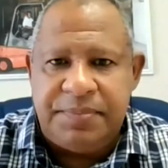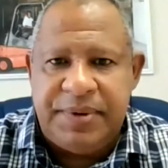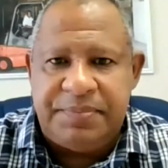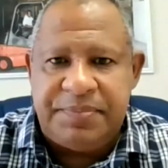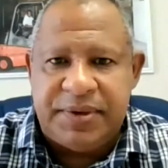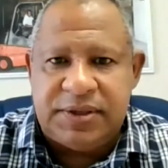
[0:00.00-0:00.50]

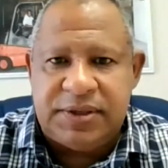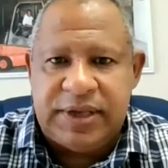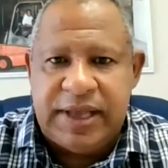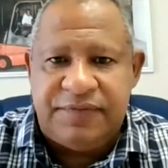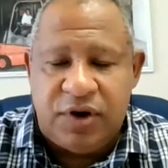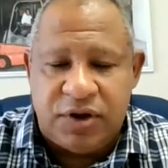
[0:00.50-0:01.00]
People
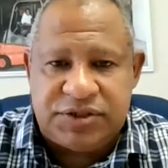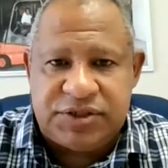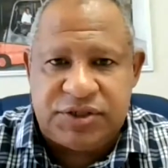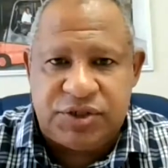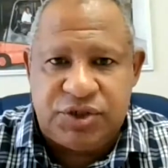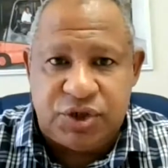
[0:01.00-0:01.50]
have
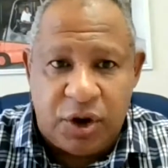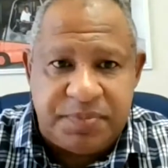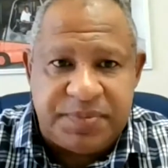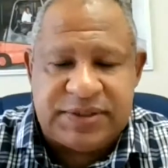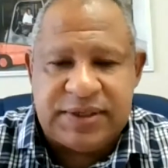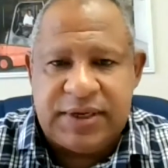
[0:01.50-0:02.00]
lost
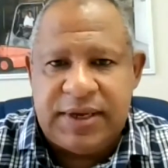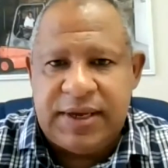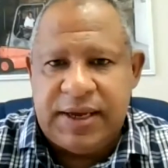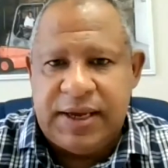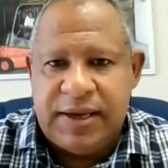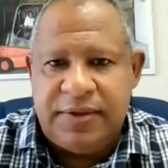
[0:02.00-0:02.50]
jobs.
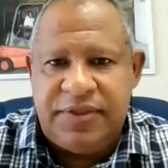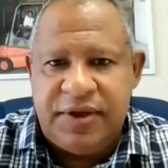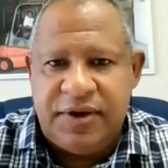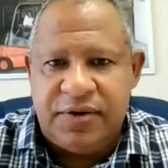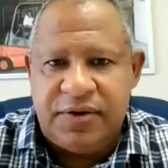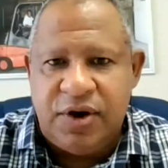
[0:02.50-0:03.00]

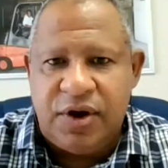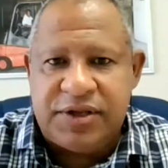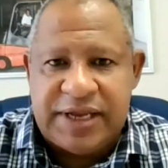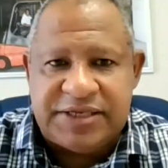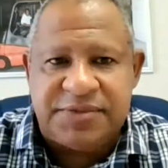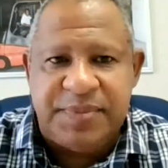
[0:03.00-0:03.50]
There are not
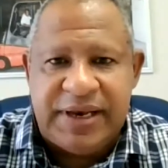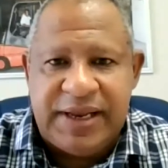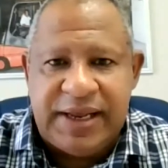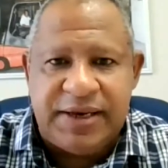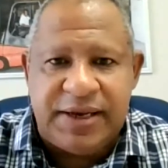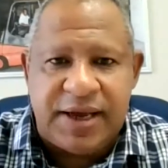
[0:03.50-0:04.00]
as many
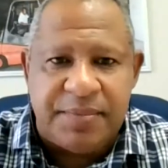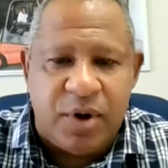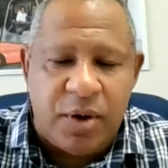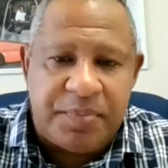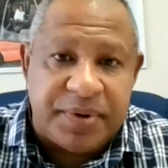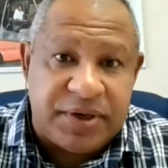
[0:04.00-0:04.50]
income
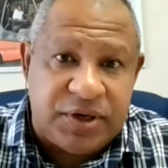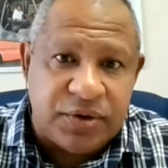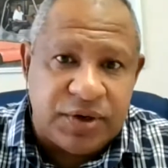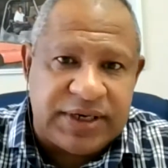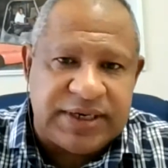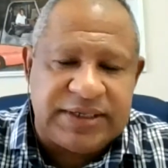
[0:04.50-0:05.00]

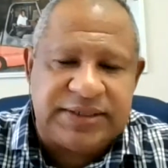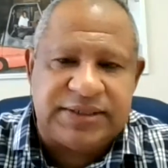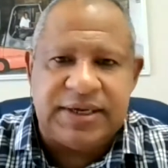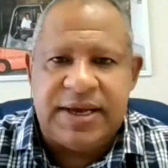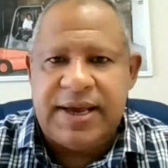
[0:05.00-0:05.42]
opportunities.